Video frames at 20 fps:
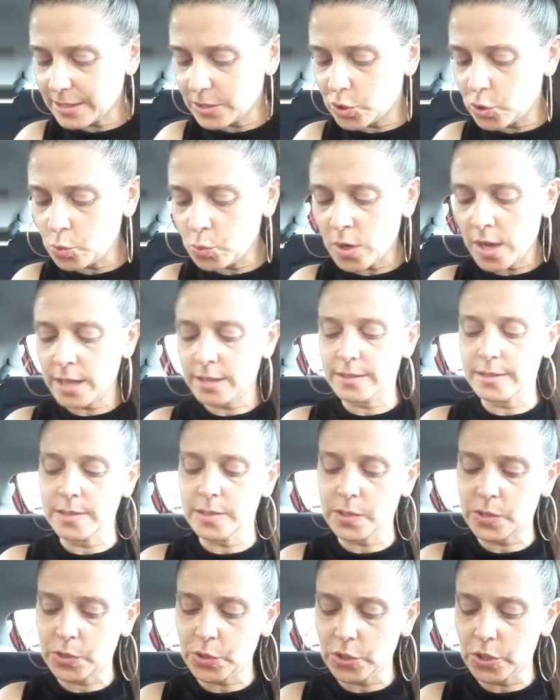Do Not
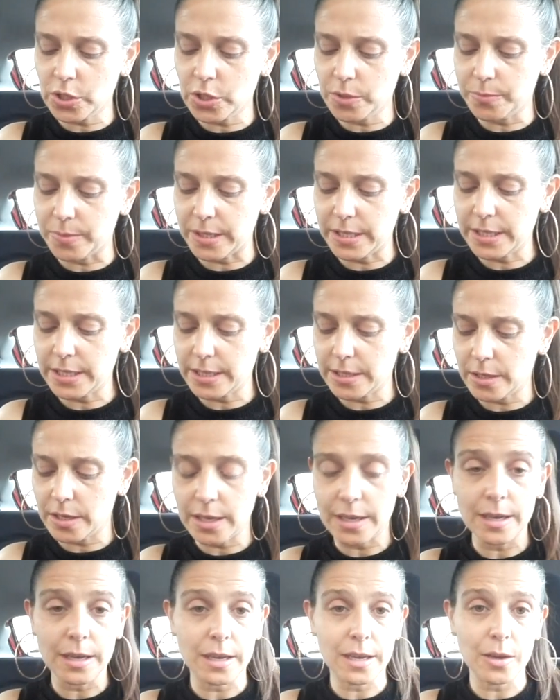Disturb, and
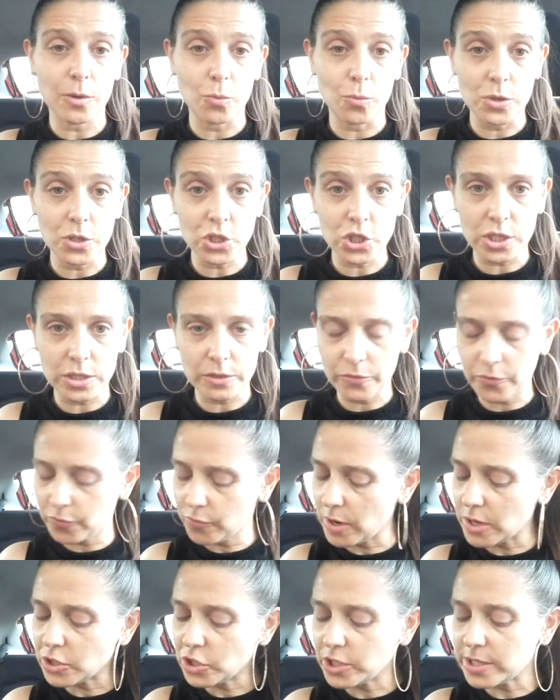which in
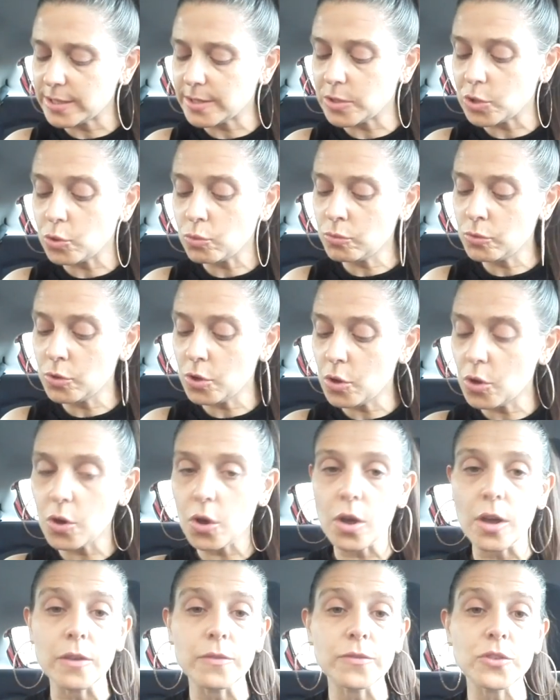French is une
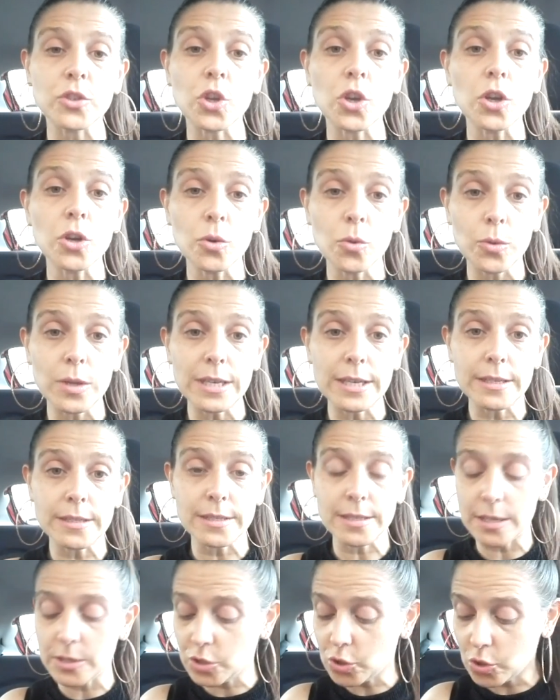heure
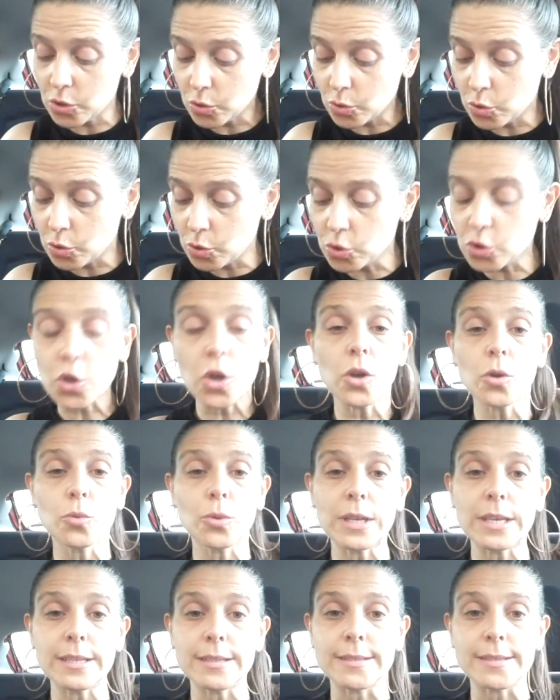de
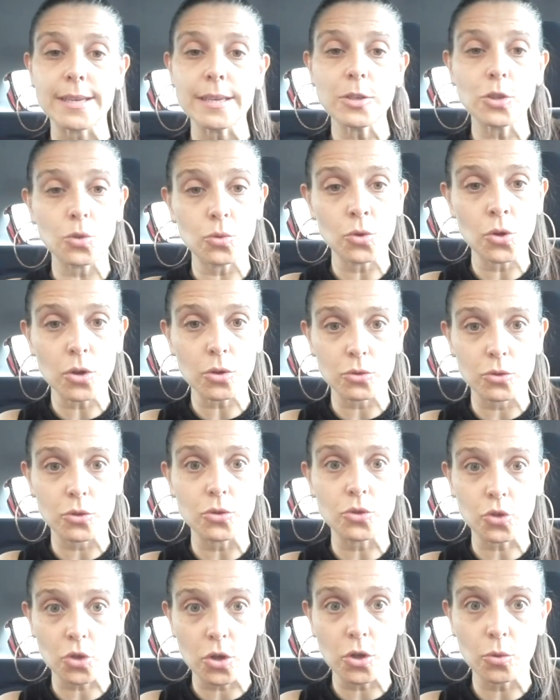
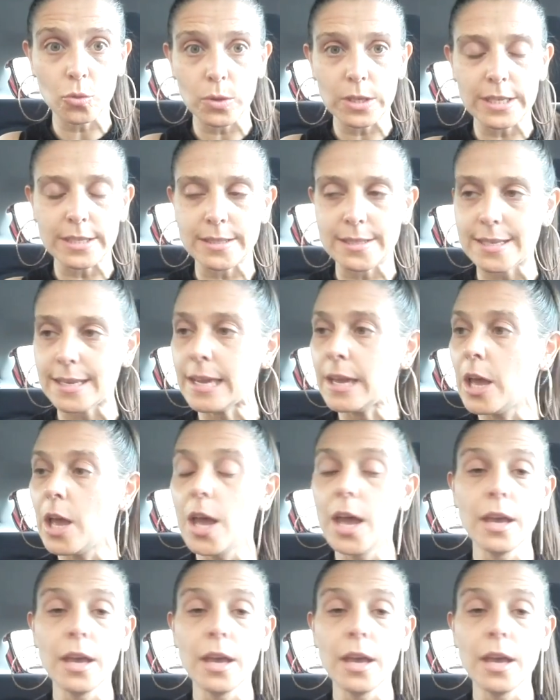tranquillité.